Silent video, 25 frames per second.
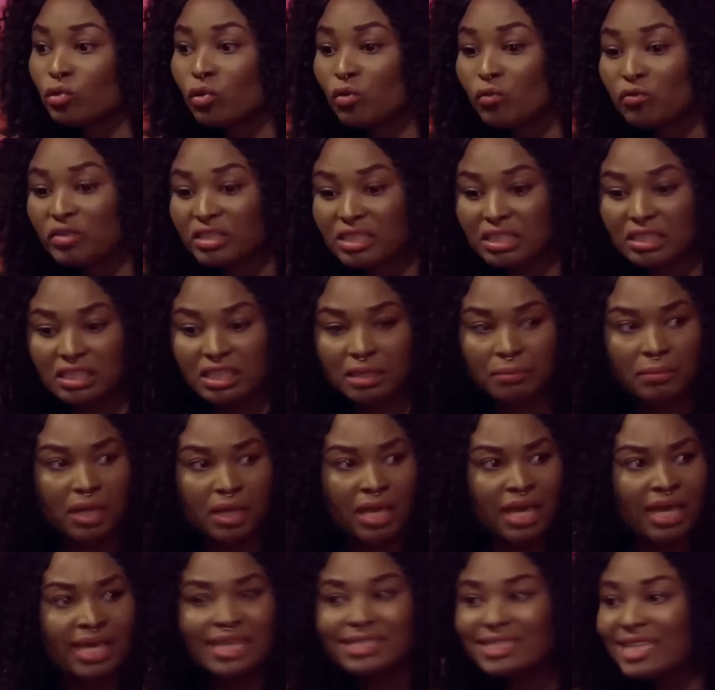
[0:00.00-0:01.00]
visit him,
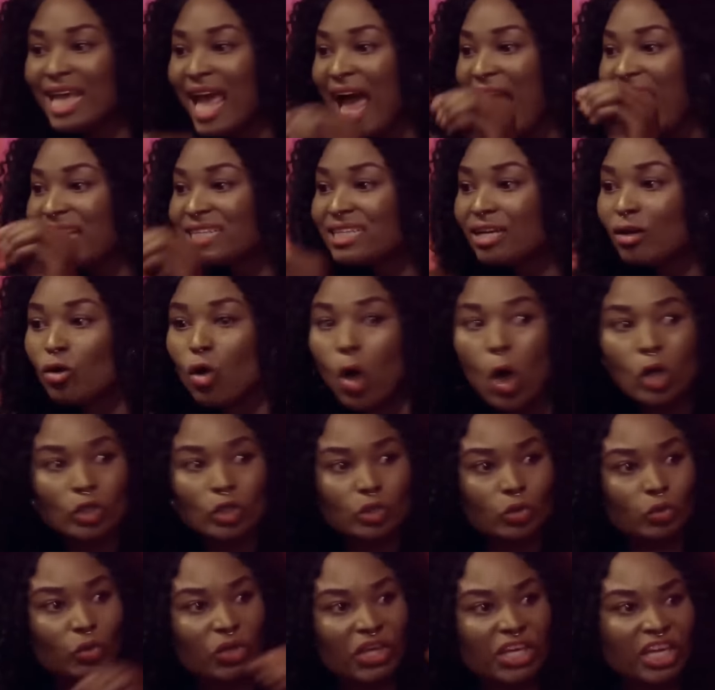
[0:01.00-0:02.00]
he still had the guts
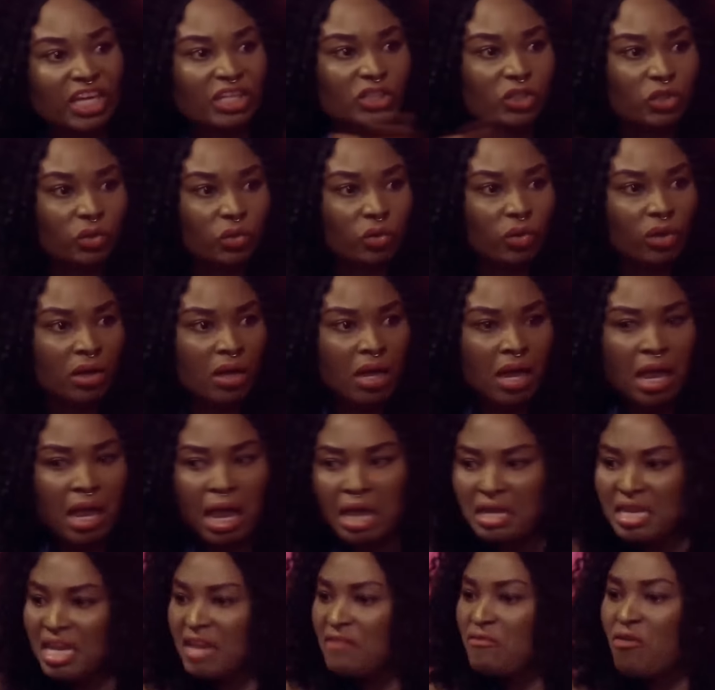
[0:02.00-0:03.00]
to hit you. And
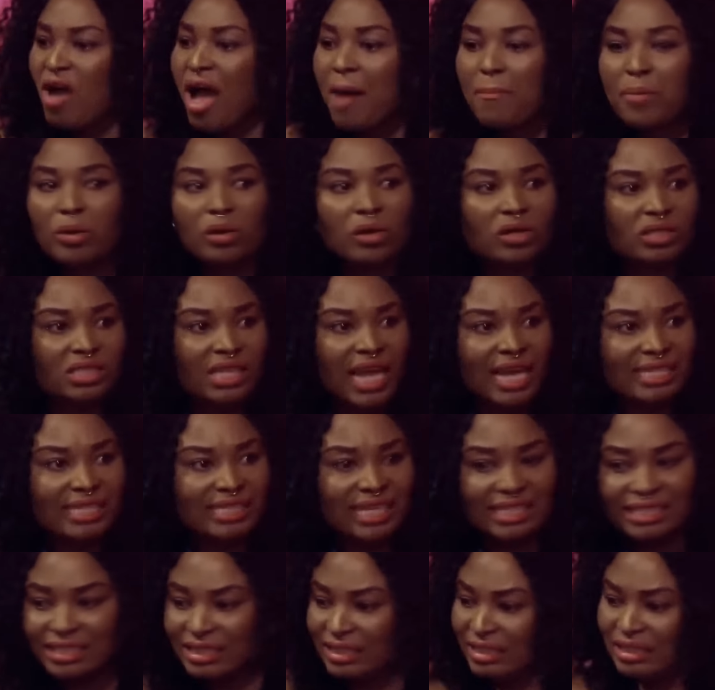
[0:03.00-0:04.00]
he even apologize
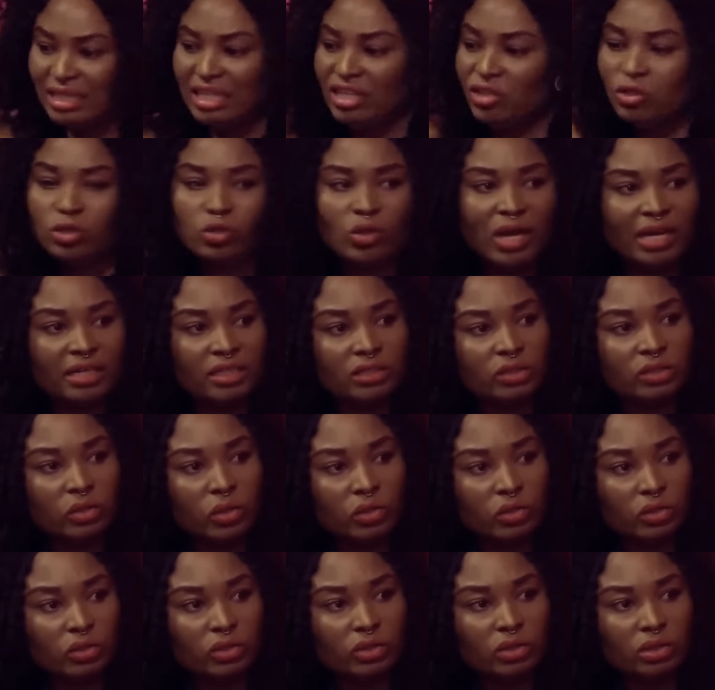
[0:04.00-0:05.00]
as he usually
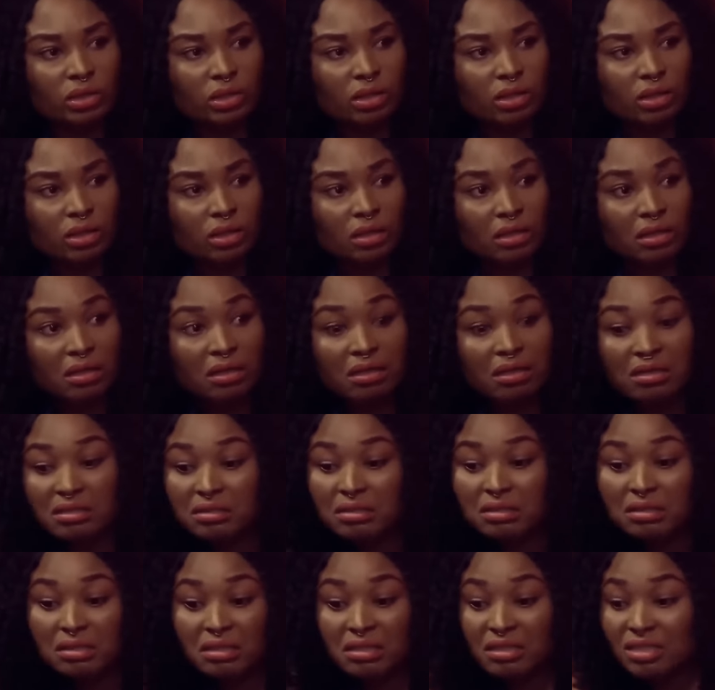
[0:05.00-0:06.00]
does.
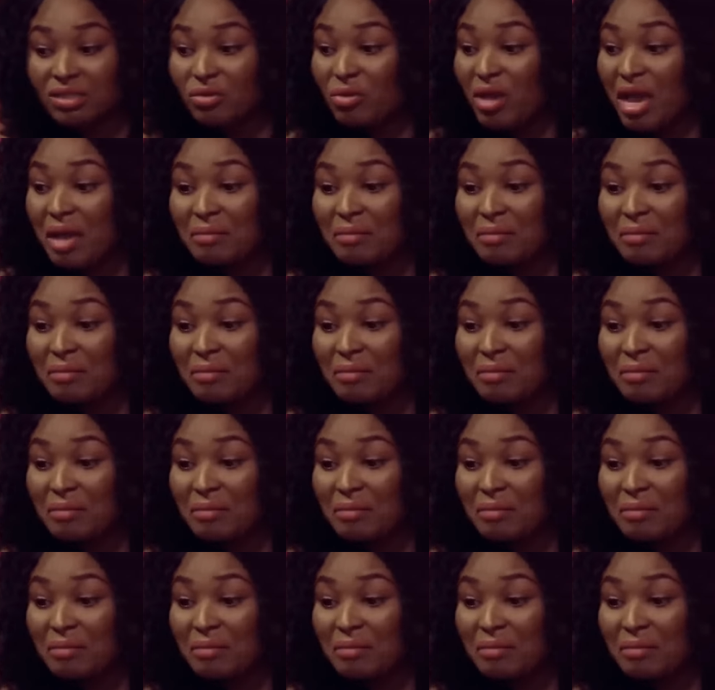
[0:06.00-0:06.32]
See, the way I'm